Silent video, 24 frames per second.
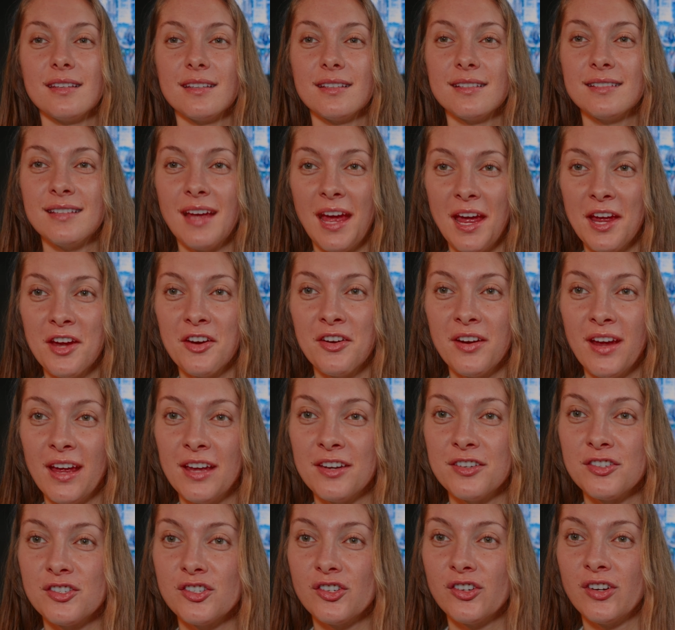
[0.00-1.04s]
diary
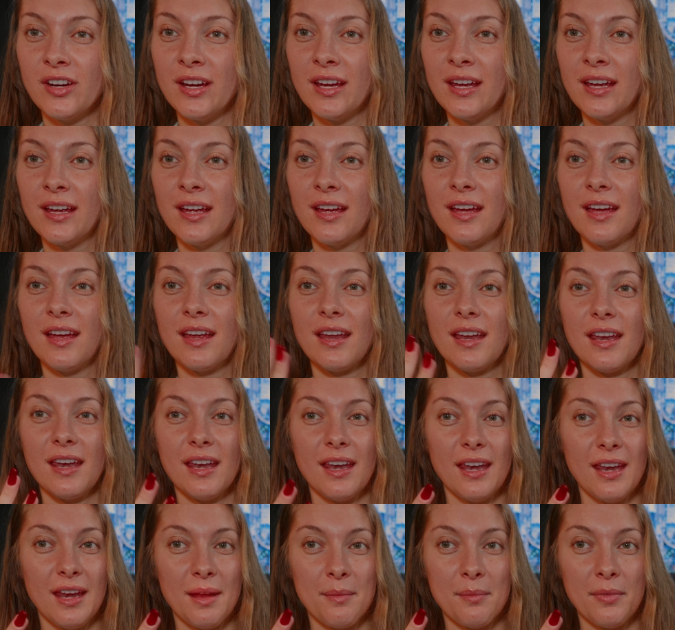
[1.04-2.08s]
entry
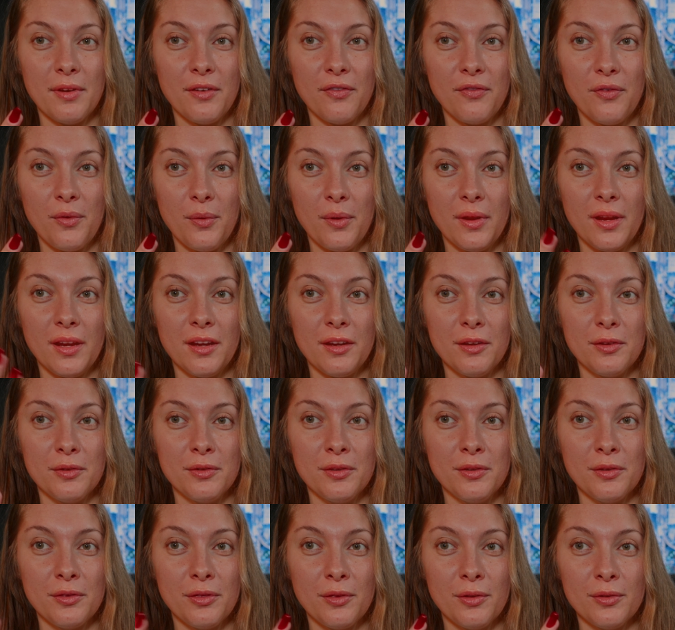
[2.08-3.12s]
number 4.
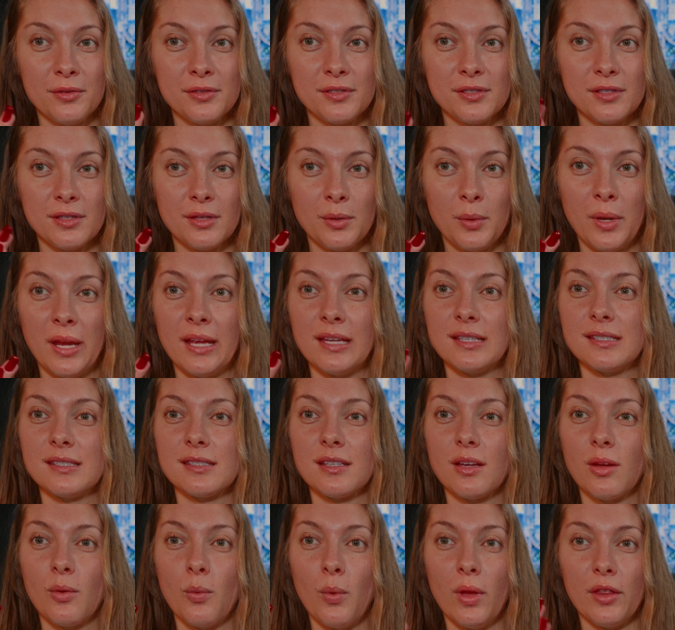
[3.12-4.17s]
1, 2, 3,
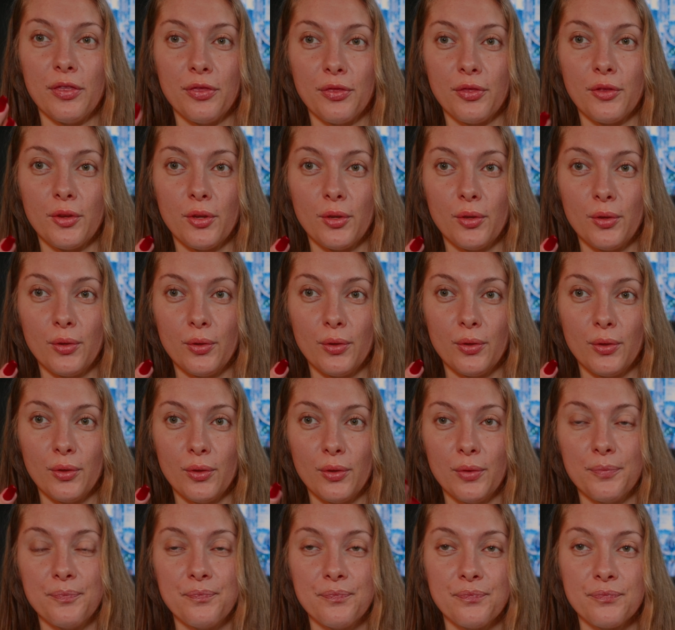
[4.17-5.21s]

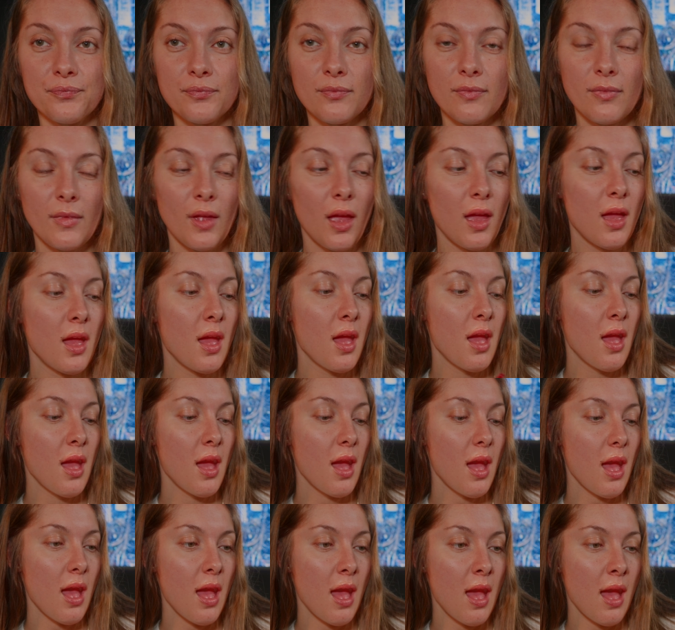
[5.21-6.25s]
4.
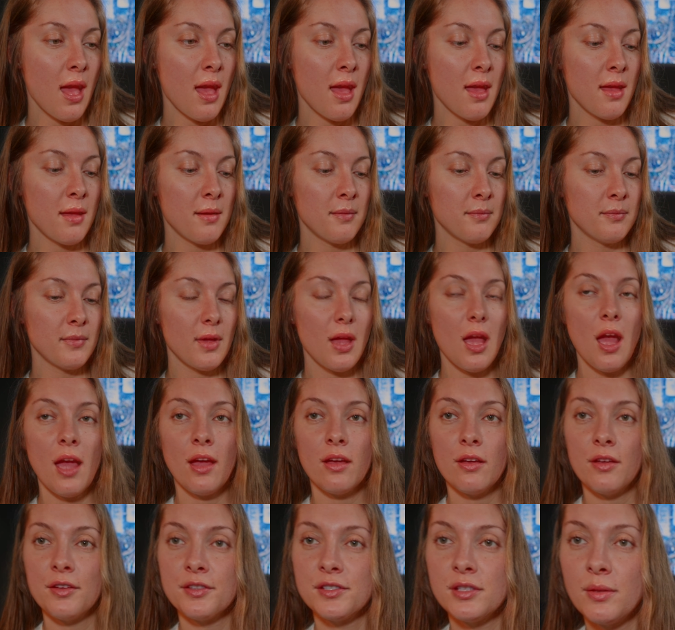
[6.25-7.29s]

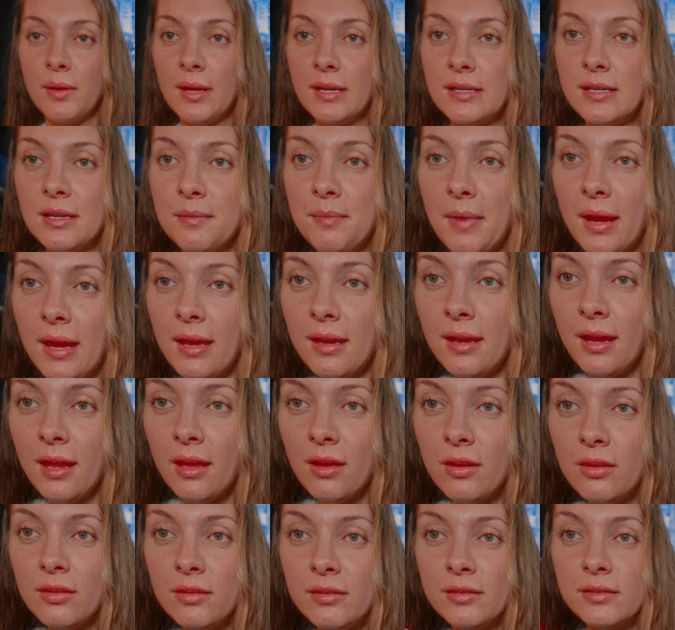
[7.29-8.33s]
I did my
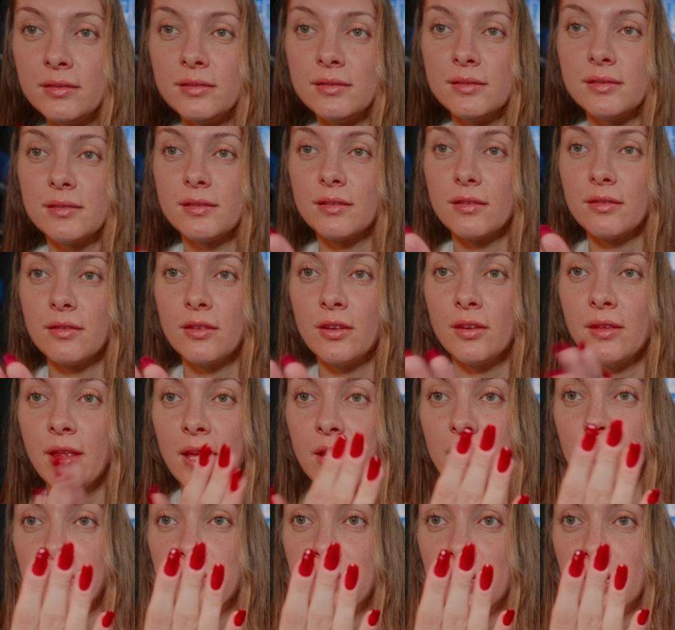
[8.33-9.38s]
nails. They're
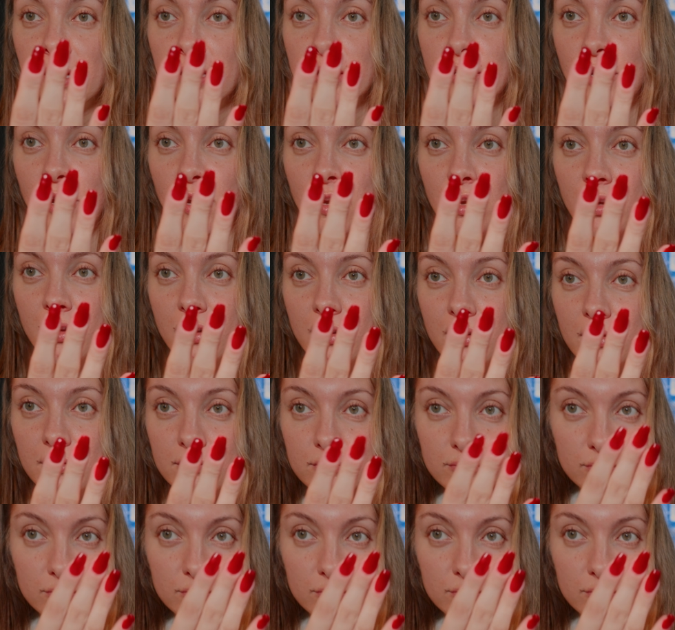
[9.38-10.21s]
like really dark.